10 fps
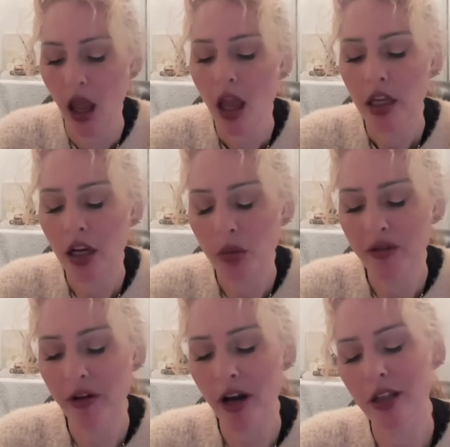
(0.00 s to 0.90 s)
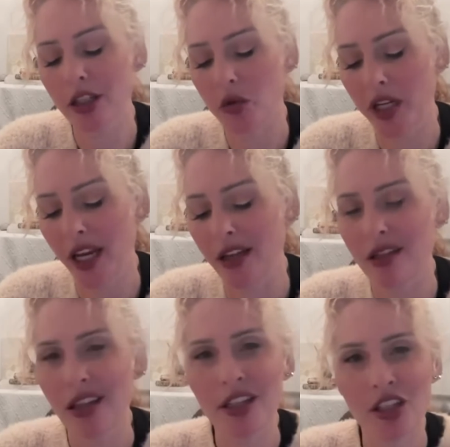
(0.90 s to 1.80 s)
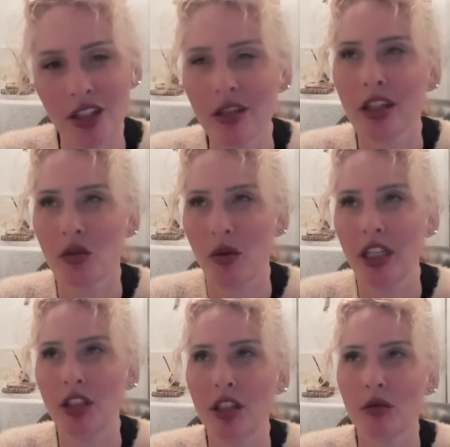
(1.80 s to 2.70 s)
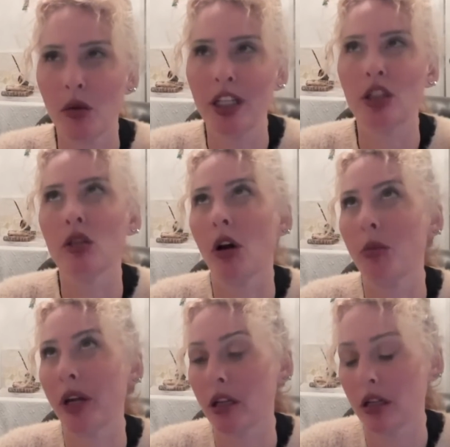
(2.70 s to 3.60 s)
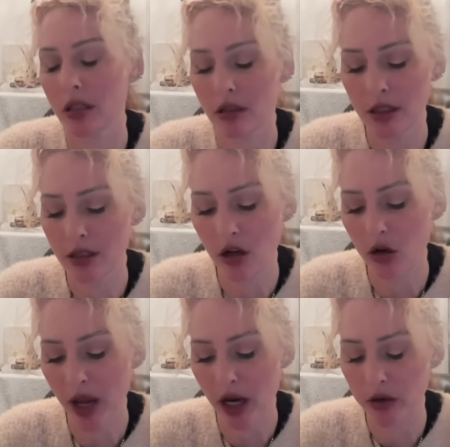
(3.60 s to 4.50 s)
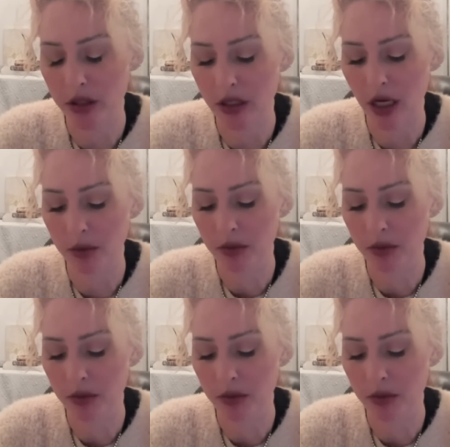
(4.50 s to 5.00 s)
You know, before I look at 28, let's just look at 22. Oh my goodness. Let's not go backwards in time.